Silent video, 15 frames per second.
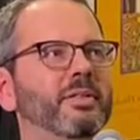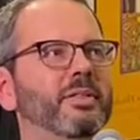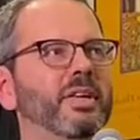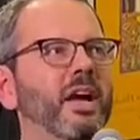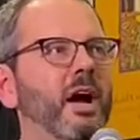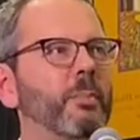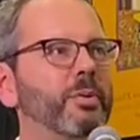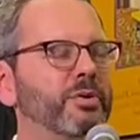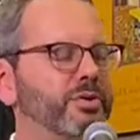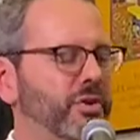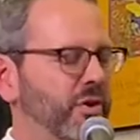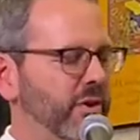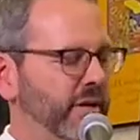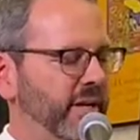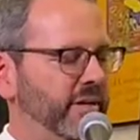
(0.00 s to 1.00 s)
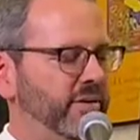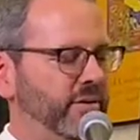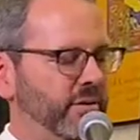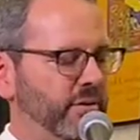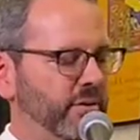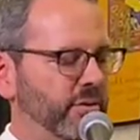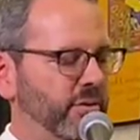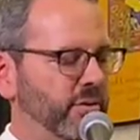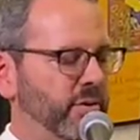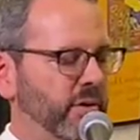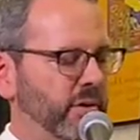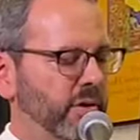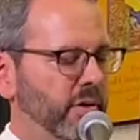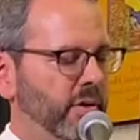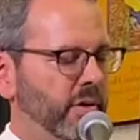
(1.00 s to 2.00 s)
the opportunity
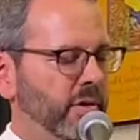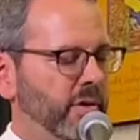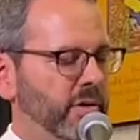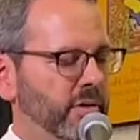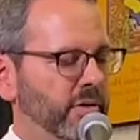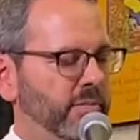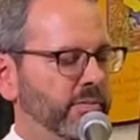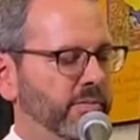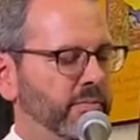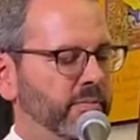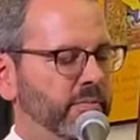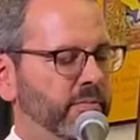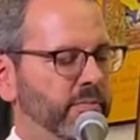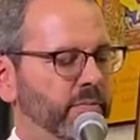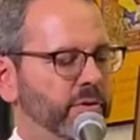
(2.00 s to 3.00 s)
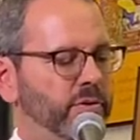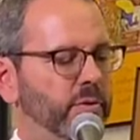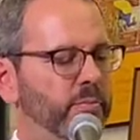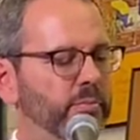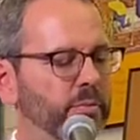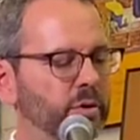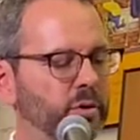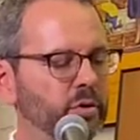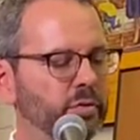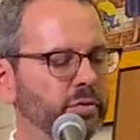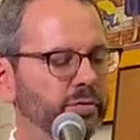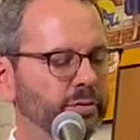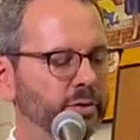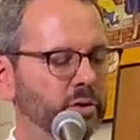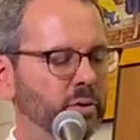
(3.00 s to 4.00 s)
to move
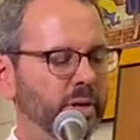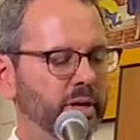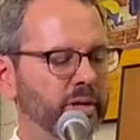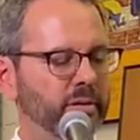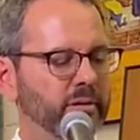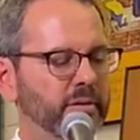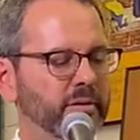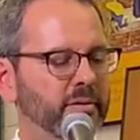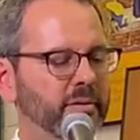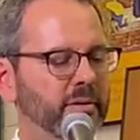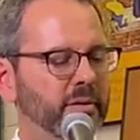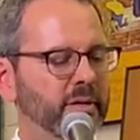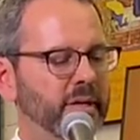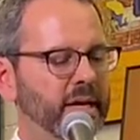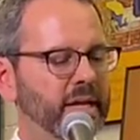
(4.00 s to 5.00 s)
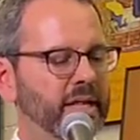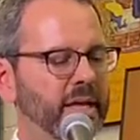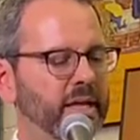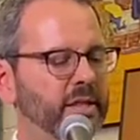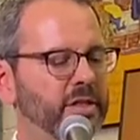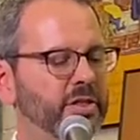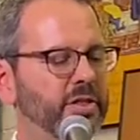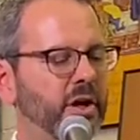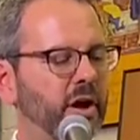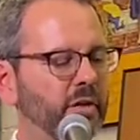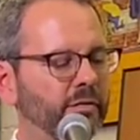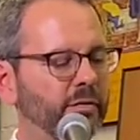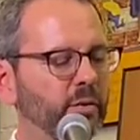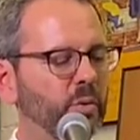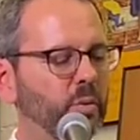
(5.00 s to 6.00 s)
through it in a
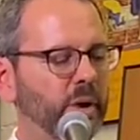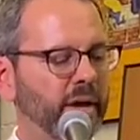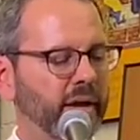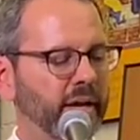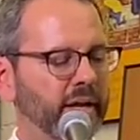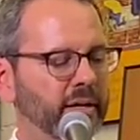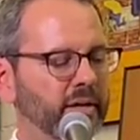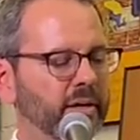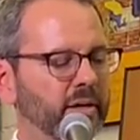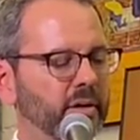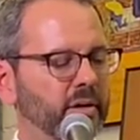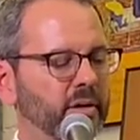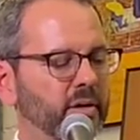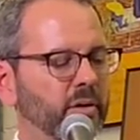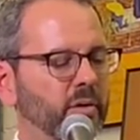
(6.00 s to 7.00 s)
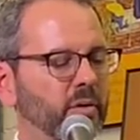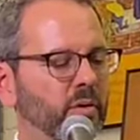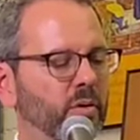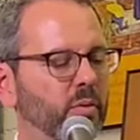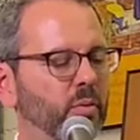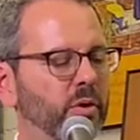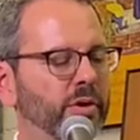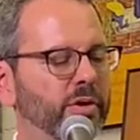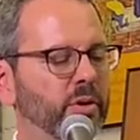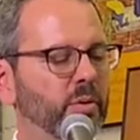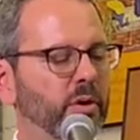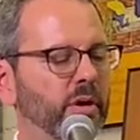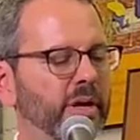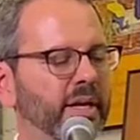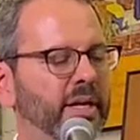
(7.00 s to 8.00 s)
thoughtful way where you
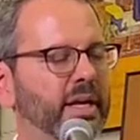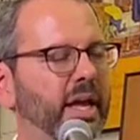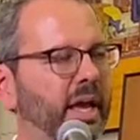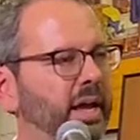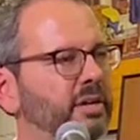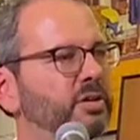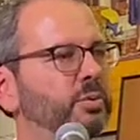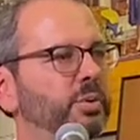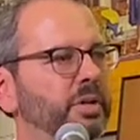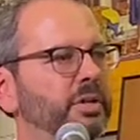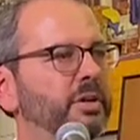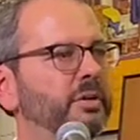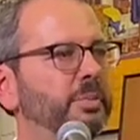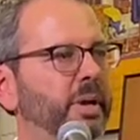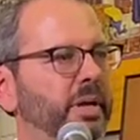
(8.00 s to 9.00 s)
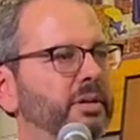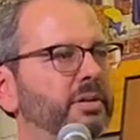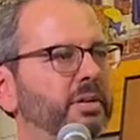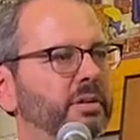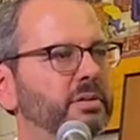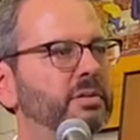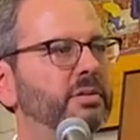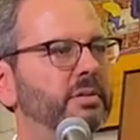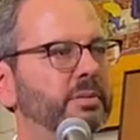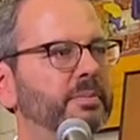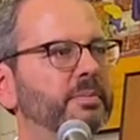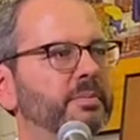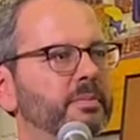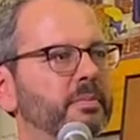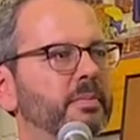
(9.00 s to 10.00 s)
are engaged with your patients
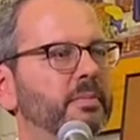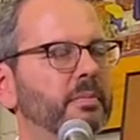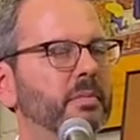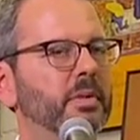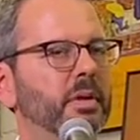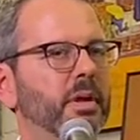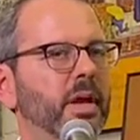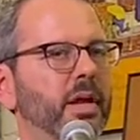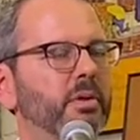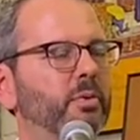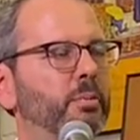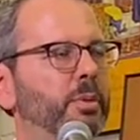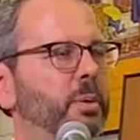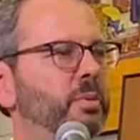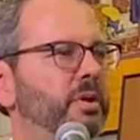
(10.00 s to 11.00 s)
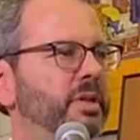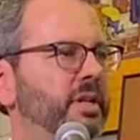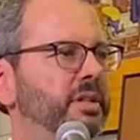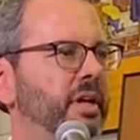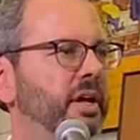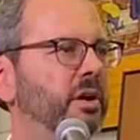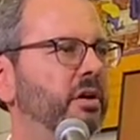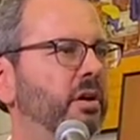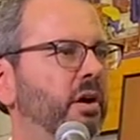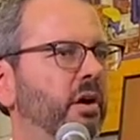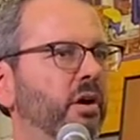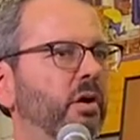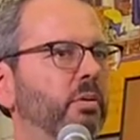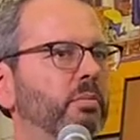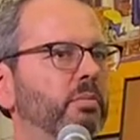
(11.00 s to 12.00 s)
and remember that they are
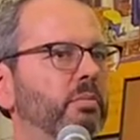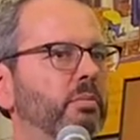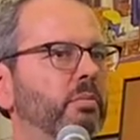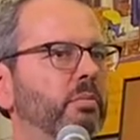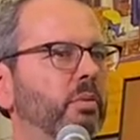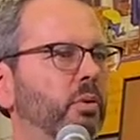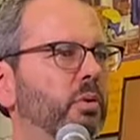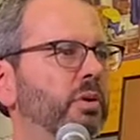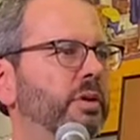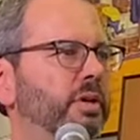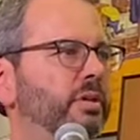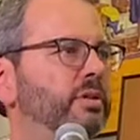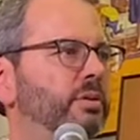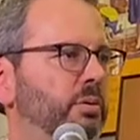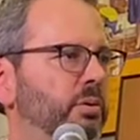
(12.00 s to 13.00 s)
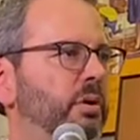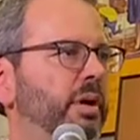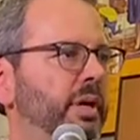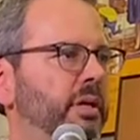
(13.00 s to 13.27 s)
all more than a story.